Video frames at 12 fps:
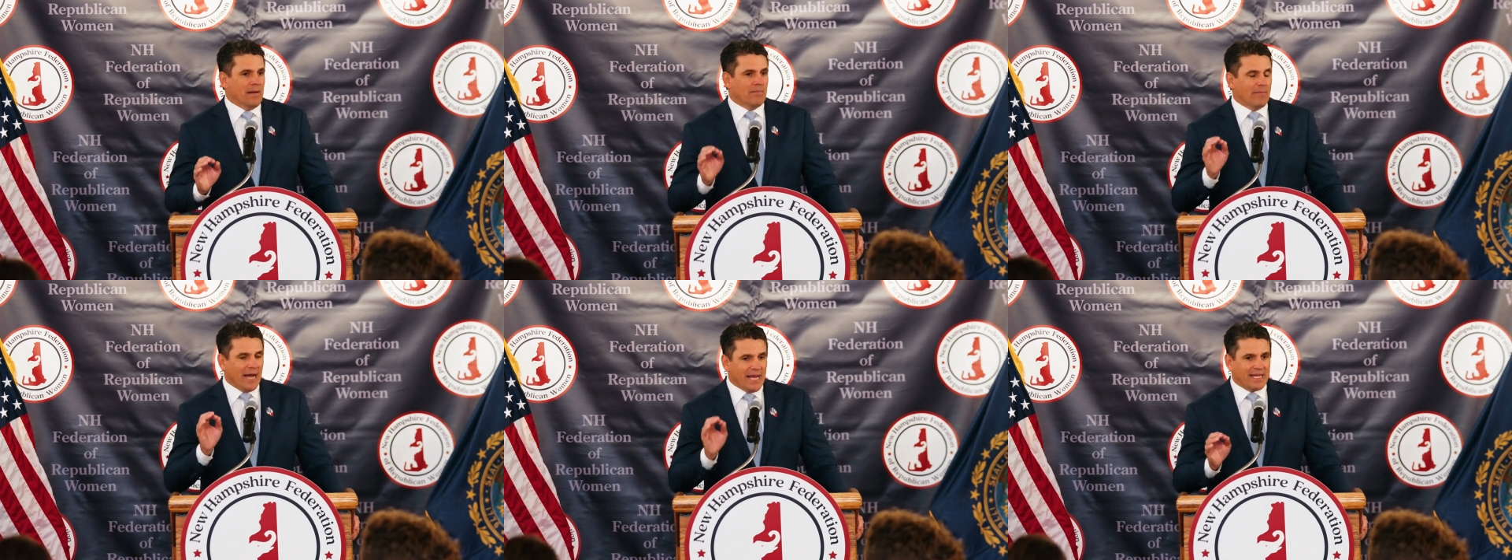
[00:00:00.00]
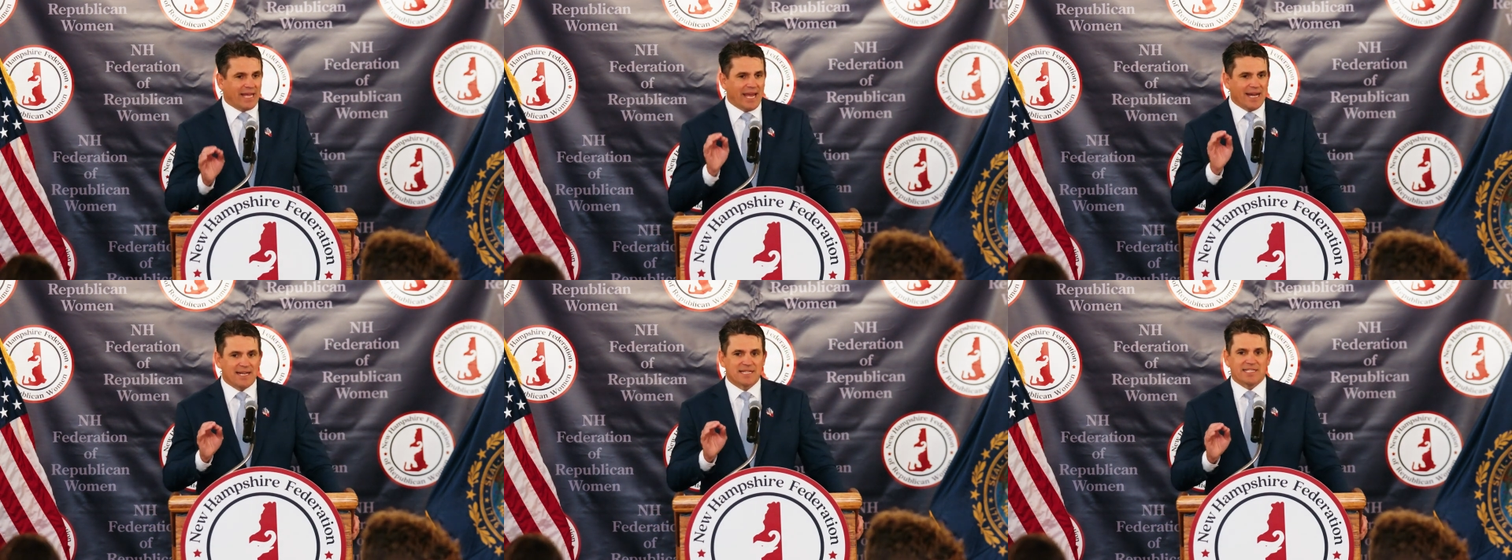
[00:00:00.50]
my
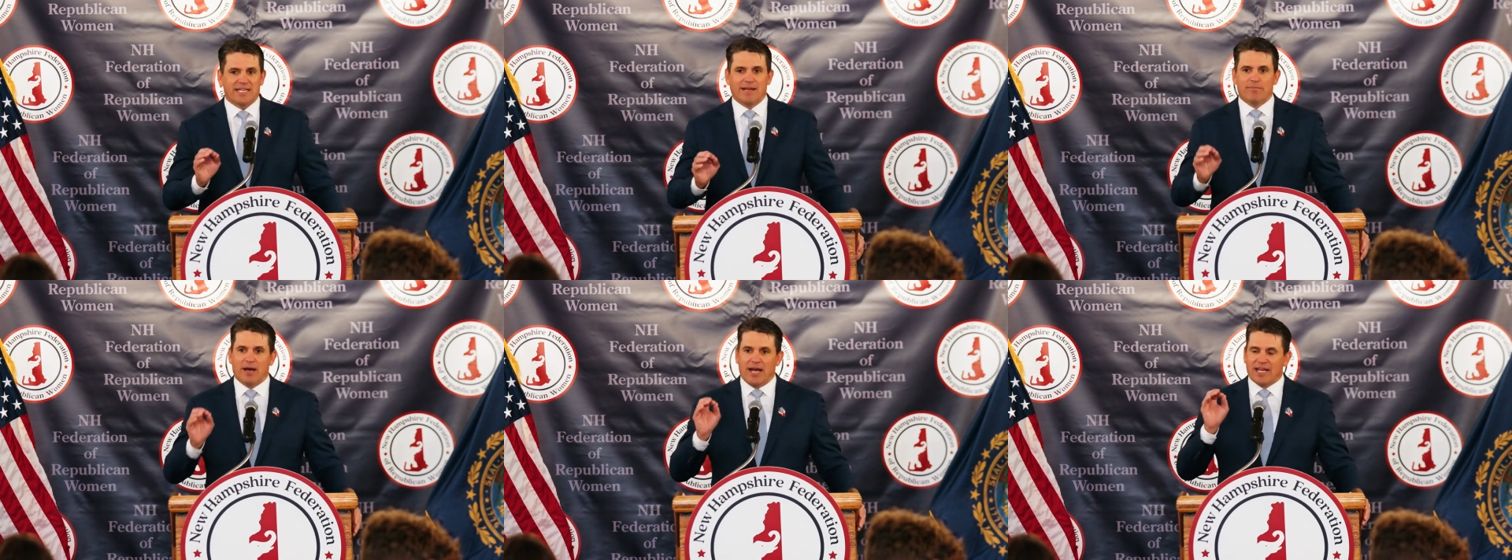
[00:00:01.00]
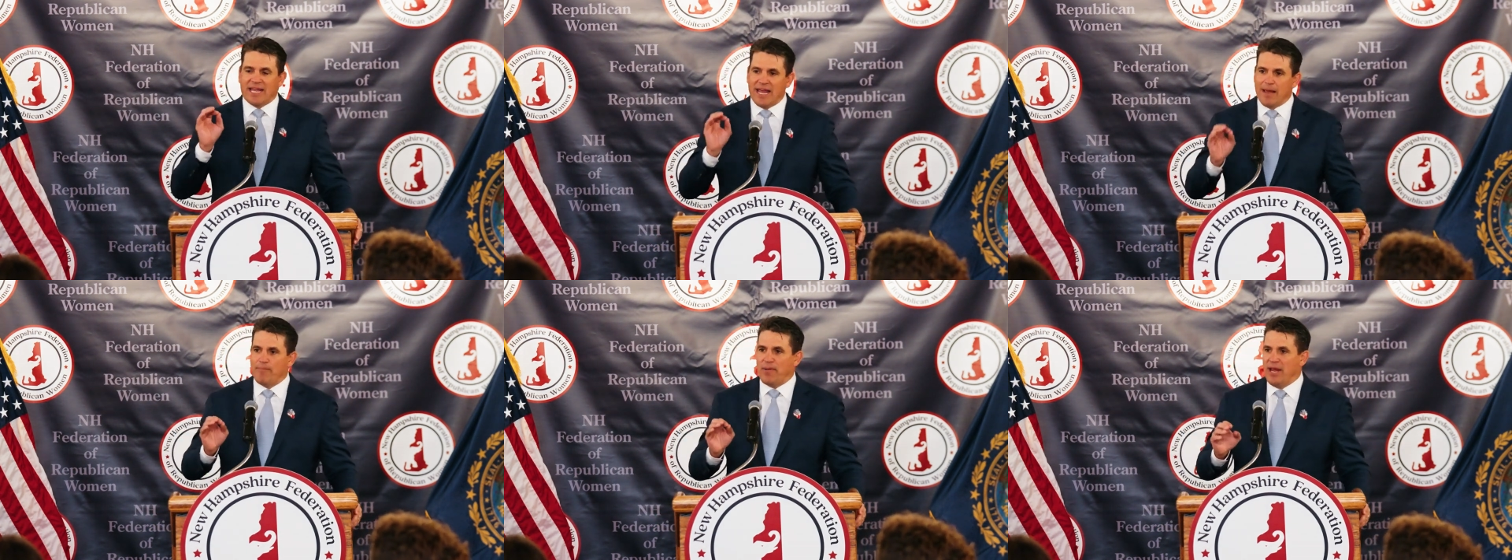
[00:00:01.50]
candidacy and my
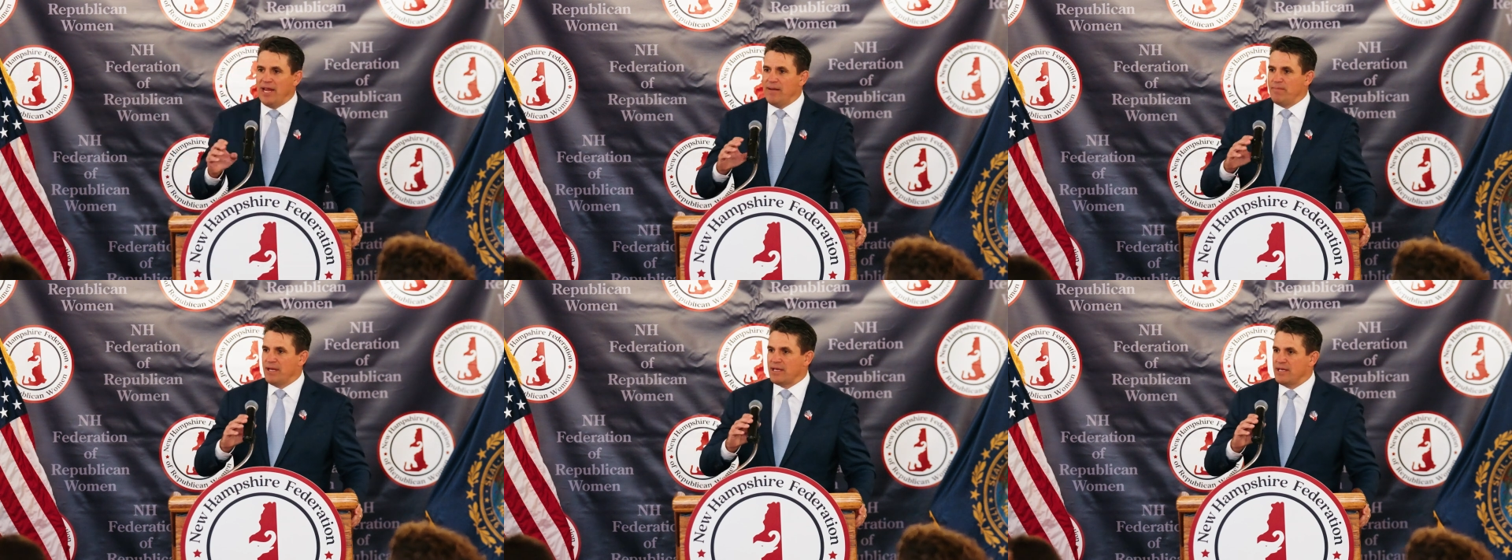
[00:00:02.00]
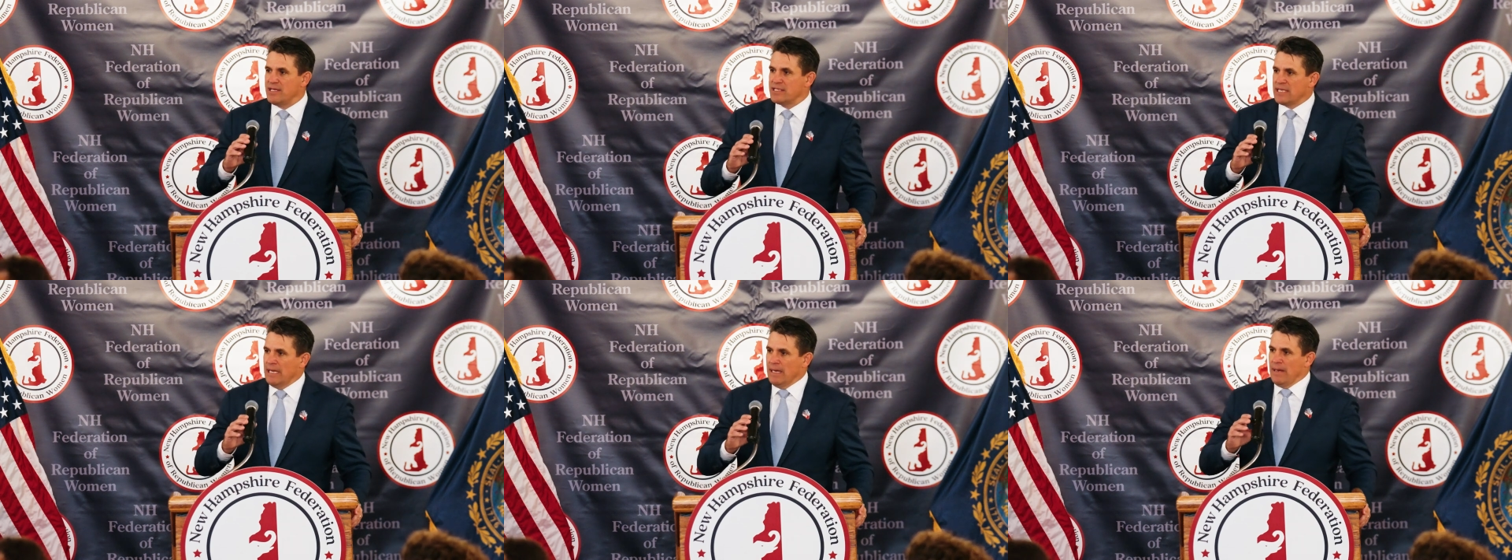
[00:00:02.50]
campaign
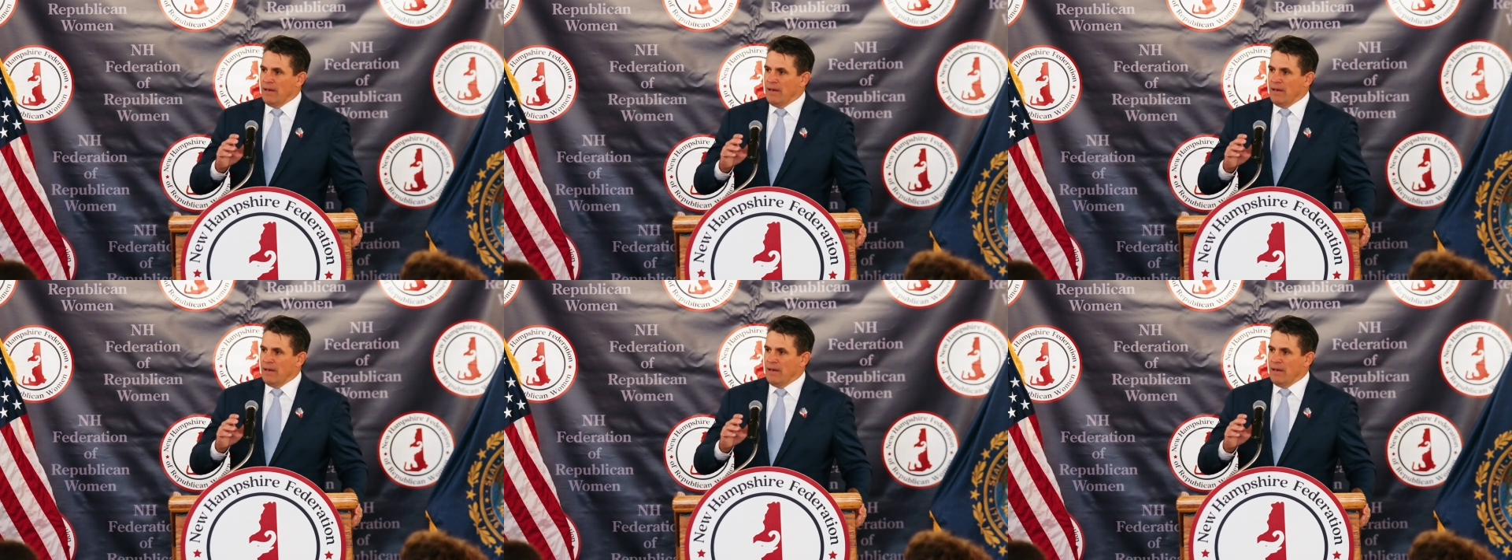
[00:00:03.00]
because